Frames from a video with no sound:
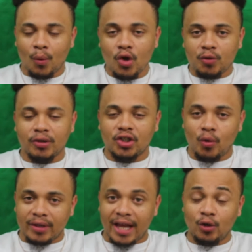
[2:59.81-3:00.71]
Like, what are you supposed to
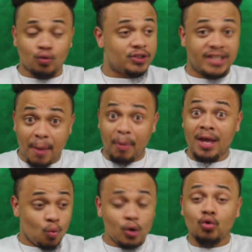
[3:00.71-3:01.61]
do with that? You sip
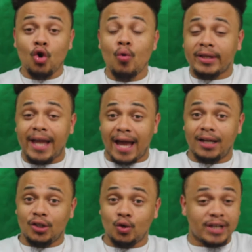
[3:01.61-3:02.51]
it? What do you do with that?